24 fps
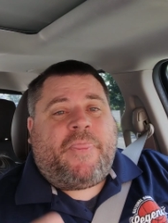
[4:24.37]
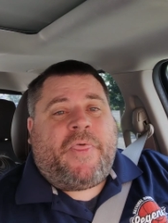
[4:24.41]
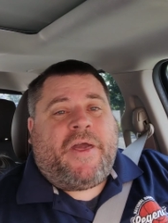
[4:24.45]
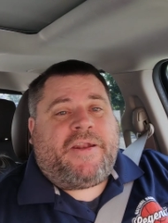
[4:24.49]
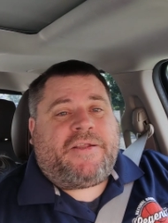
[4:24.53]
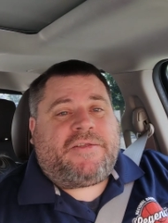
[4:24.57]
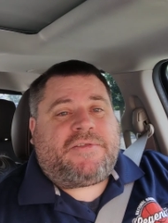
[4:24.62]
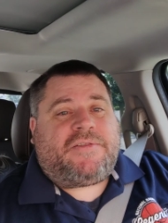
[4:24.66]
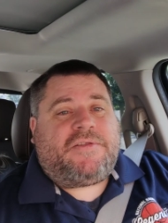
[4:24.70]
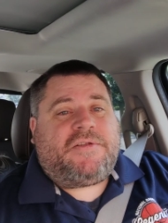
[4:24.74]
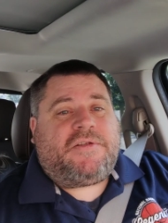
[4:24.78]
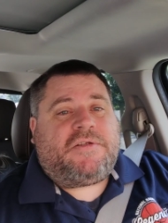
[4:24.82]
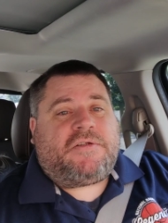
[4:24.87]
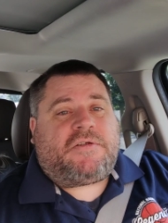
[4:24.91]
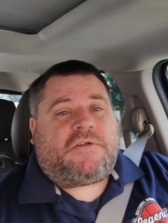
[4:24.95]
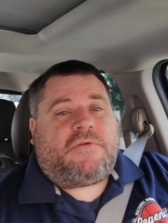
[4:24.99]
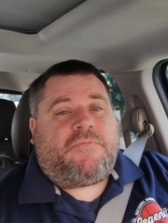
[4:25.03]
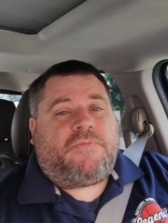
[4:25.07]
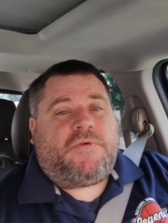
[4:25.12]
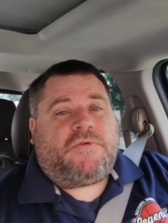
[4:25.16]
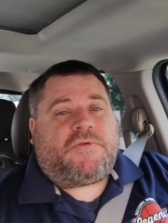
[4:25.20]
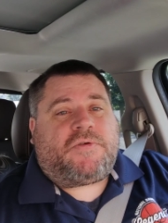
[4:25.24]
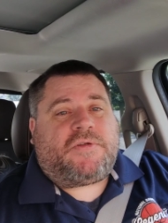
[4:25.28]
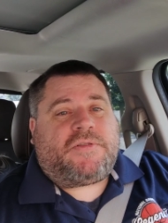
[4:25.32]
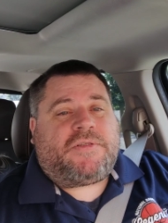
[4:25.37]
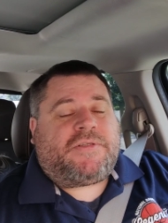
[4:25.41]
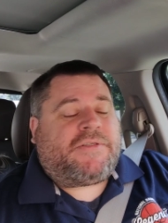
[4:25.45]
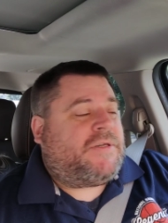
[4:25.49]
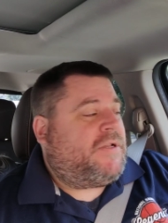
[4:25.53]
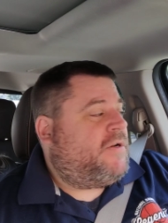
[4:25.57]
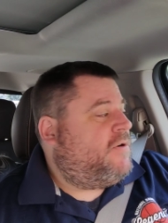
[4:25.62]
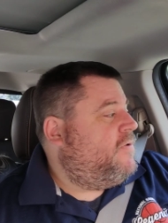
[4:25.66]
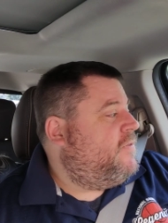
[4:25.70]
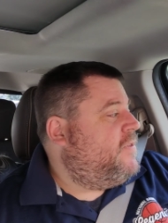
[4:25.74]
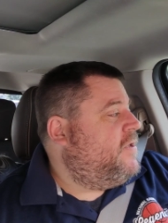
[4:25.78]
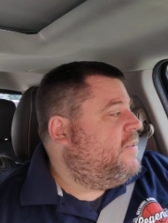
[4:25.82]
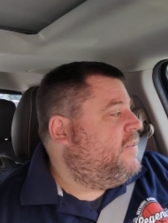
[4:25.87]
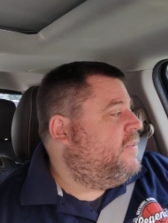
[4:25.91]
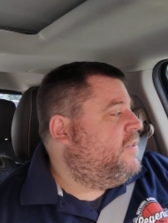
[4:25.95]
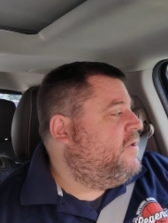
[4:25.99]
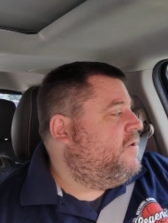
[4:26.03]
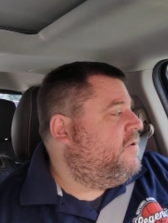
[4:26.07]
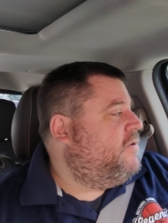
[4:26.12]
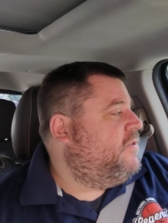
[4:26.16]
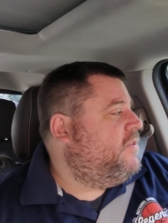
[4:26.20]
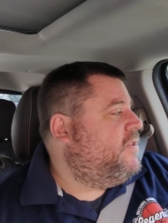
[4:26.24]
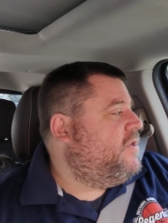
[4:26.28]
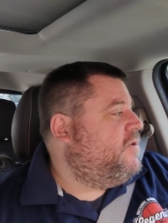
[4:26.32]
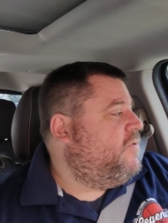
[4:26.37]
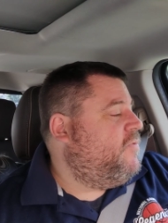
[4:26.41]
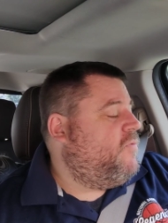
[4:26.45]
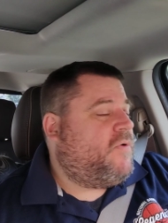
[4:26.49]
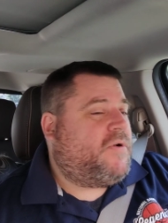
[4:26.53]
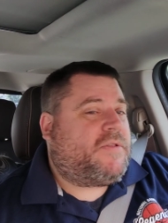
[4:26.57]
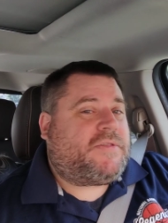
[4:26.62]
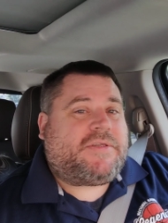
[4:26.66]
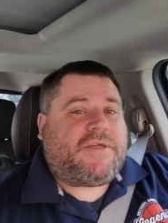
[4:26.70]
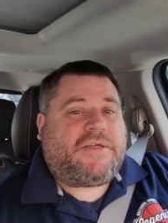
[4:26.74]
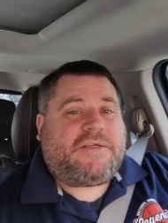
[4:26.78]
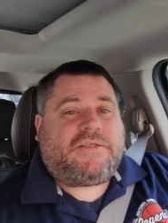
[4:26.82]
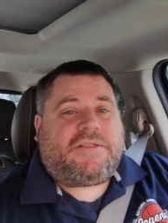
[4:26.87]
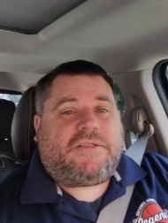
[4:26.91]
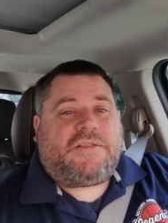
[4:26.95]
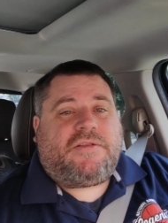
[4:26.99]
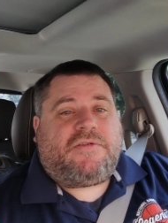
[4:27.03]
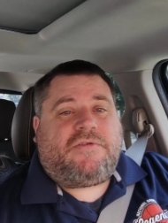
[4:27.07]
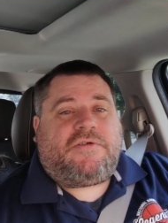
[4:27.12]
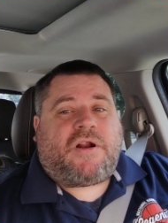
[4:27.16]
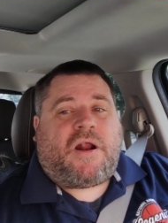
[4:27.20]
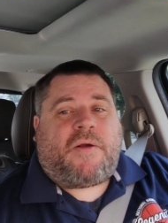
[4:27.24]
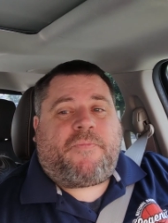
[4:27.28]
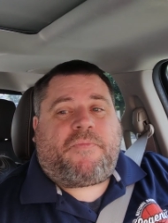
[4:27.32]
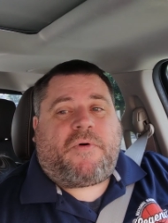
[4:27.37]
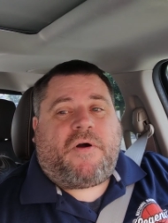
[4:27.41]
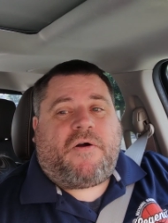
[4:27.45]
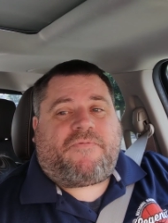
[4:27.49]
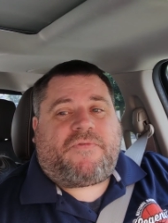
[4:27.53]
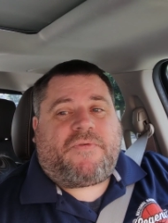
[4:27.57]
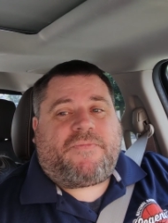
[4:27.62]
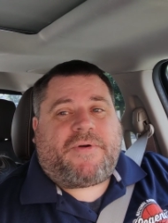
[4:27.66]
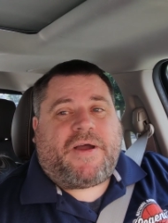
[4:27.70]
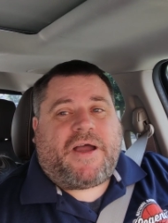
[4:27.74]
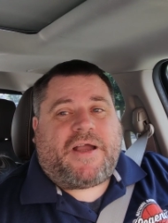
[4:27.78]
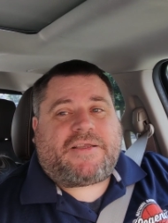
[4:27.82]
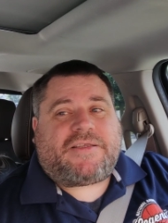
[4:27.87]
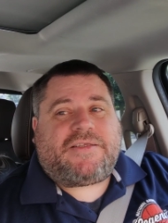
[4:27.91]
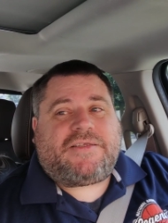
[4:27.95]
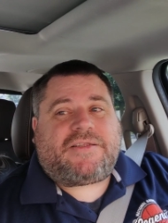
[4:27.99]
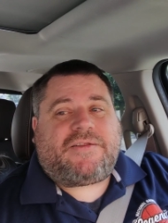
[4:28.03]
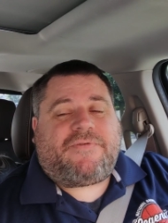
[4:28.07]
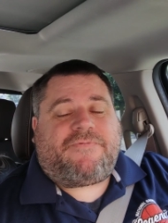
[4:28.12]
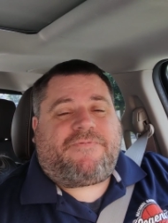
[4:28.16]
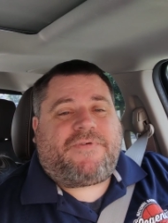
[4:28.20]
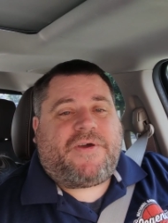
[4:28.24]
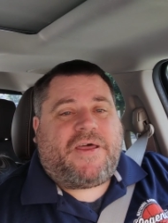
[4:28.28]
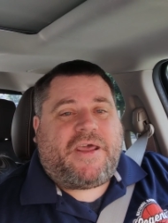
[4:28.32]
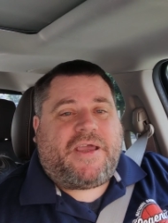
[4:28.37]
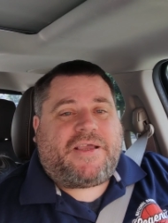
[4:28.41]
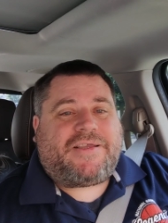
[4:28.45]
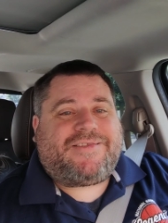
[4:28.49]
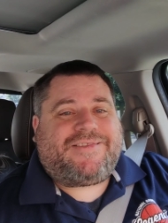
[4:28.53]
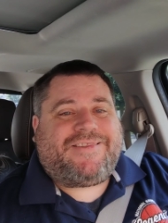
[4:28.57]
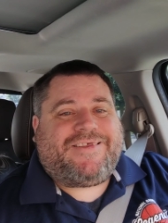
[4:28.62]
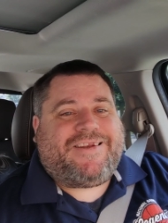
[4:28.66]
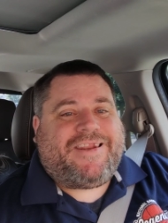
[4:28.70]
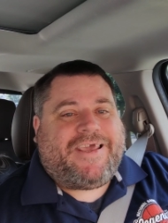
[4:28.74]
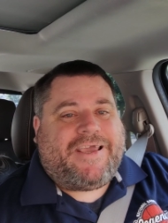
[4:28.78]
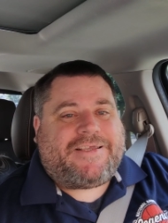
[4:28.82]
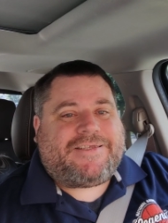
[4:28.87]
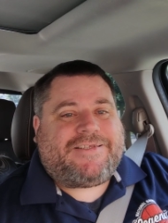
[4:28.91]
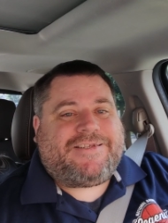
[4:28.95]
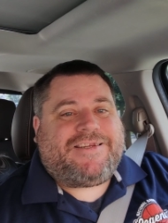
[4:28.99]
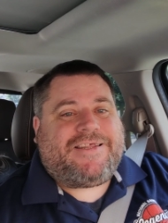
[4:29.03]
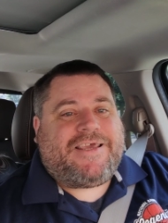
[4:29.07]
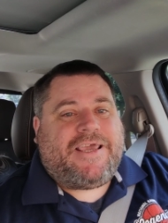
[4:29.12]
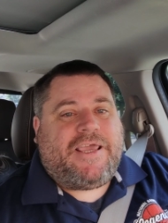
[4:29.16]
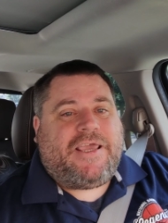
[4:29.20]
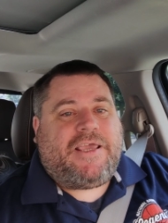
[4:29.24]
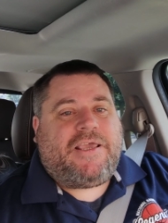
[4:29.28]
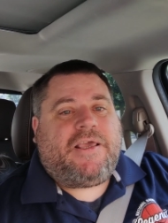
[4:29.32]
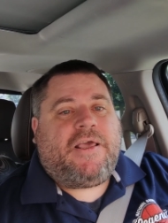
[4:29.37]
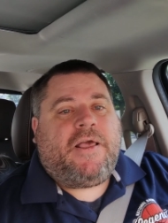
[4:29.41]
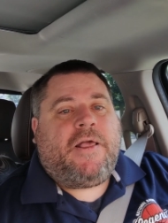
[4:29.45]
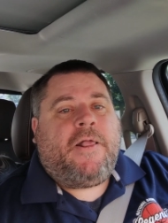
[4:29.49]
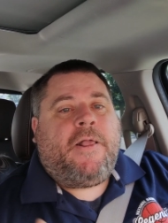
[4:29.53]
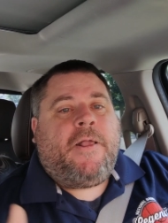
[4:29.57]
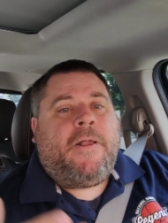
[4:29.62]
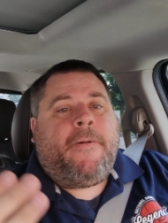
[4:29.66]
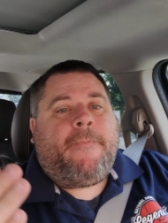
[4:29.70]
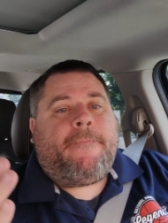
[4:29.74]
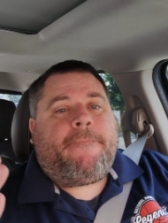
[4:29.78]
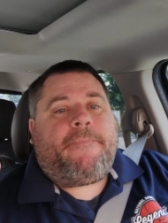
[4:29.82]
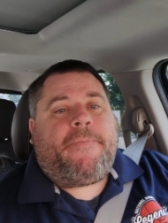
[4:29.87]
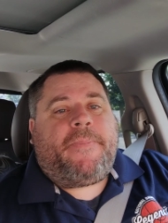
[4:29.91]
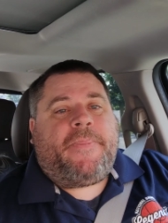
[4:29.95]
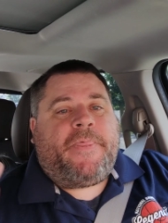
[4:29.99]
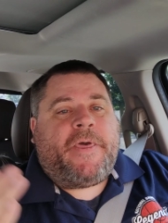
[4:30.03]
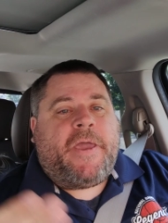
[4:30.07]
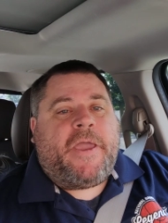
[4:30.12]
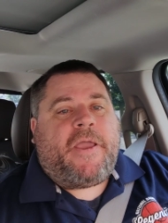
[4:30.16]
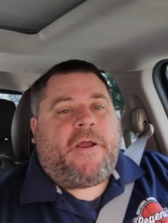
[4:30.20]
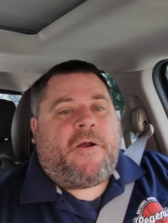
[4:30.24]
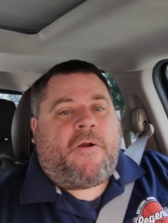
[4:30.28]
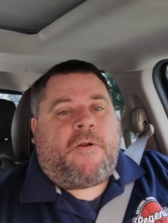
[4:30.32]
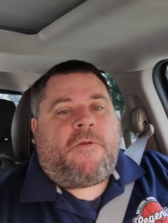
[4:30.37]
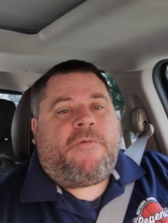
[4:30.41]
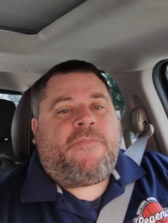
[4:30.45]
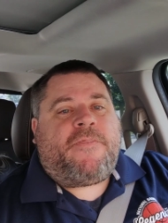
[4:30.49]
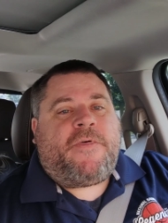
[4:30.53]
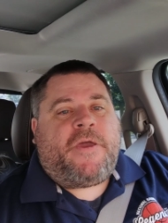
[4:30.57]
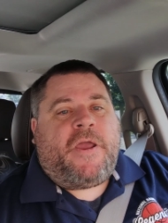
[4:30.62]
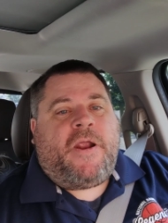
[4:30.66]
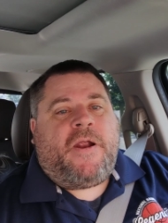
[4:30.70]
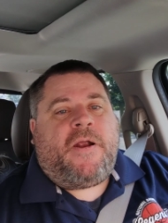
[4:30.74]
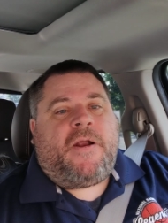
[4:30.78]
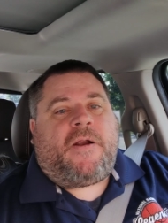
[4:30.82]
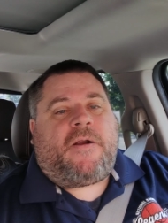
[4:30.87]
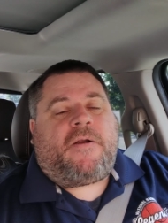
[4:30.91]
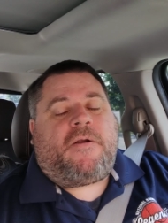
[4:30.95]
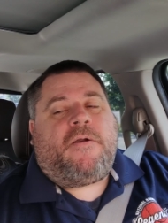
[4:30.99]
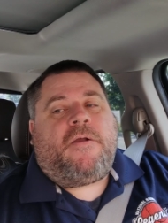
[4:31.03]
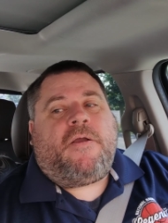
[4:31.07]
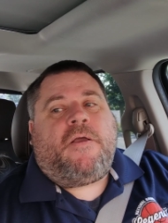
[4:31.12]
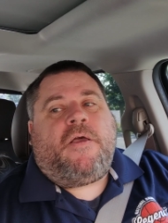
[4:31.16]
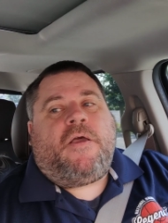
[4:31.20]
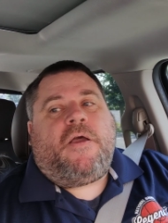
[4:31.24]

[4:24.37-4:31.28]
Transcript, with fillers: that is the distribution center that literally once I drop off the boxes to FedEx the next day, they are there.